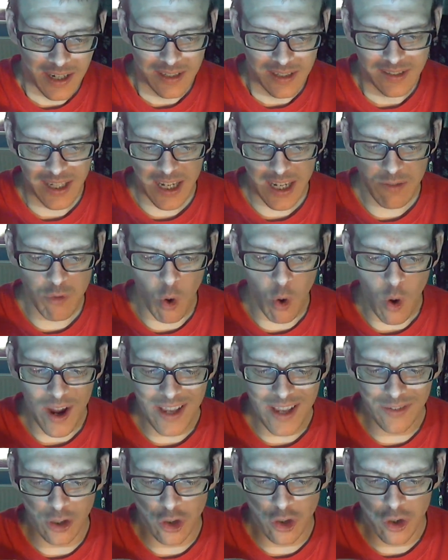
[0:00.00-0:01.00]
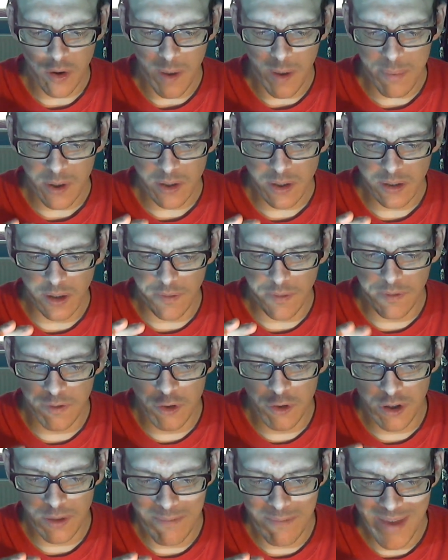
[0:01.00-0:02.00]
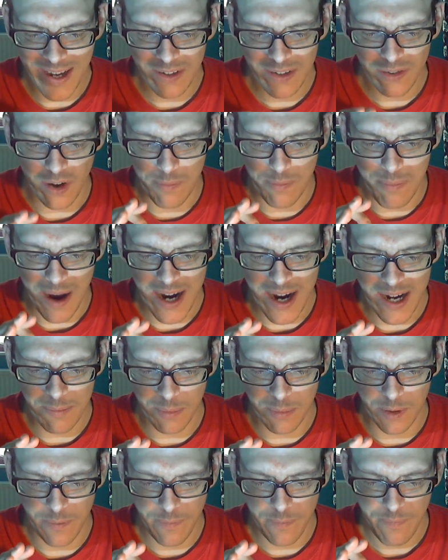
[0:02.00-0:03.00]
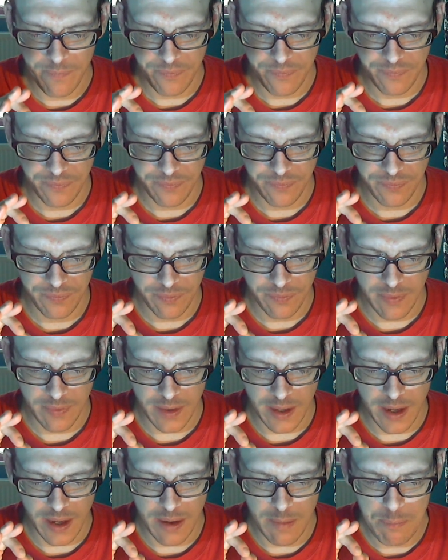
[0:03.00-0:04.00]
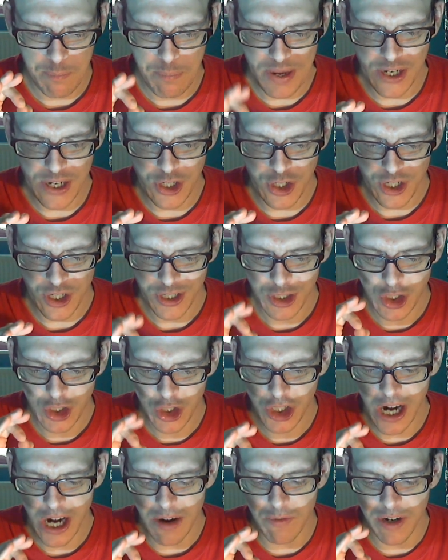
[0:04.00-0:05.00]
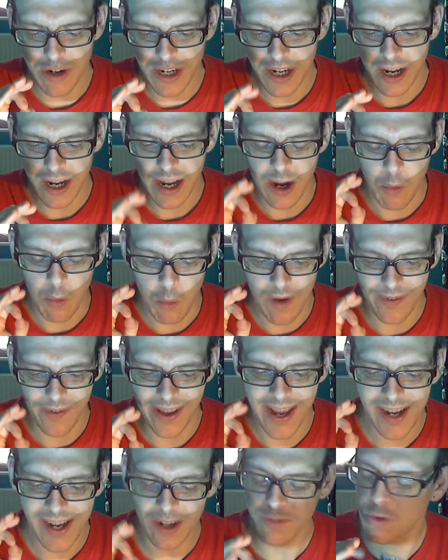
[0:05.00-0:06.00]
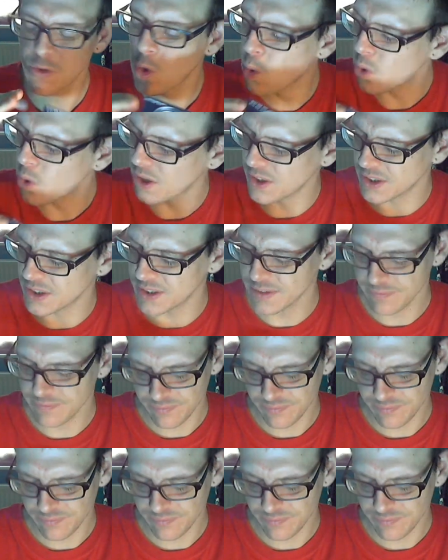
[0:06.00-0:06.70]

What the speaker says: Tiki Raw is a tropical fruit mix of pineapple, peach, cherry, with a hint of coconut.